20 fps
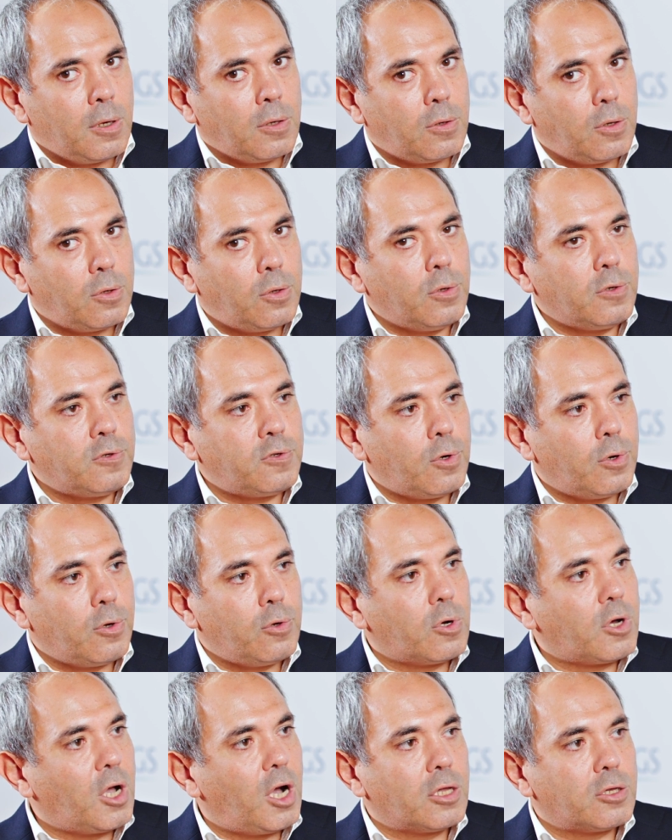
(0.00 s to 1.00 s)
To do so,
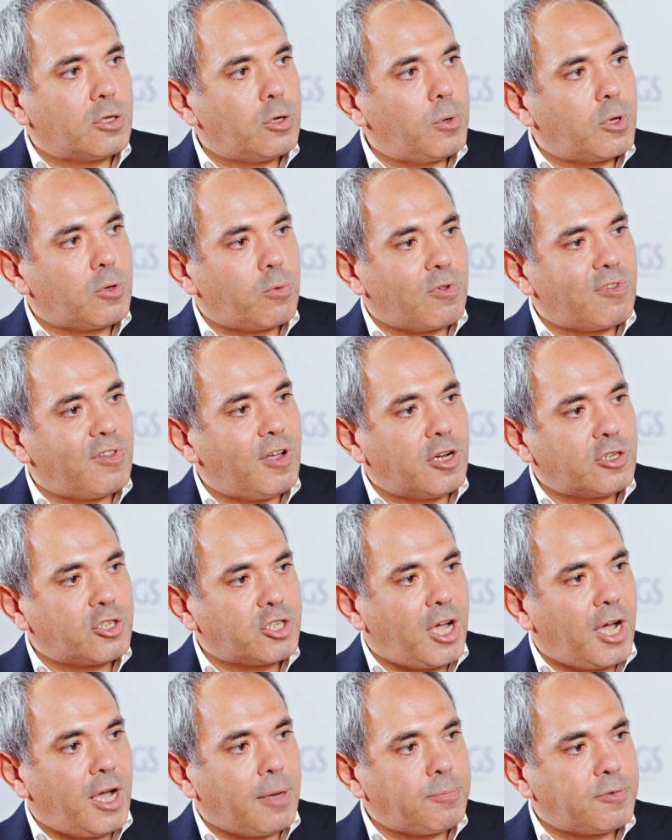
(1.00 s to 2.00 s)
you can't do it with large
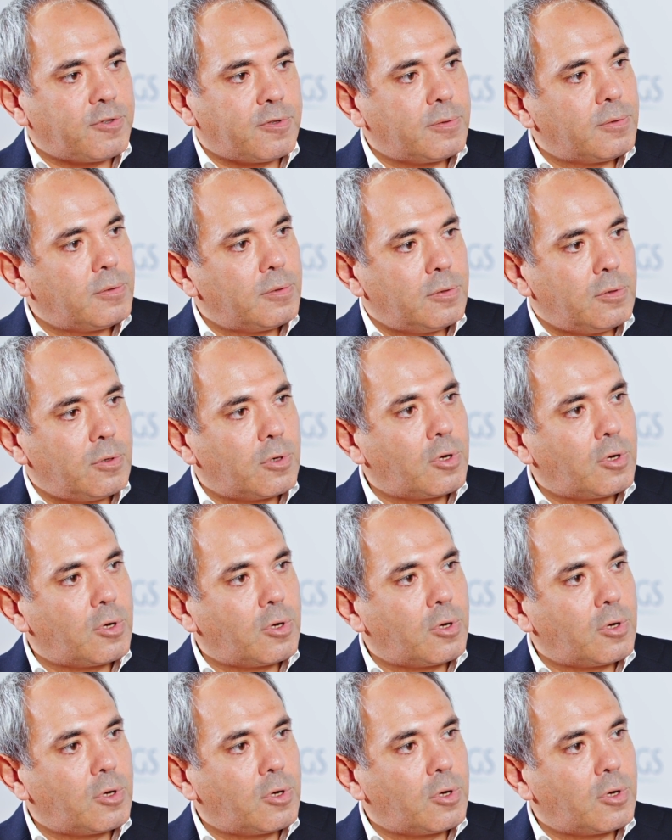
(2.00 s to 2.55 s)
caps. You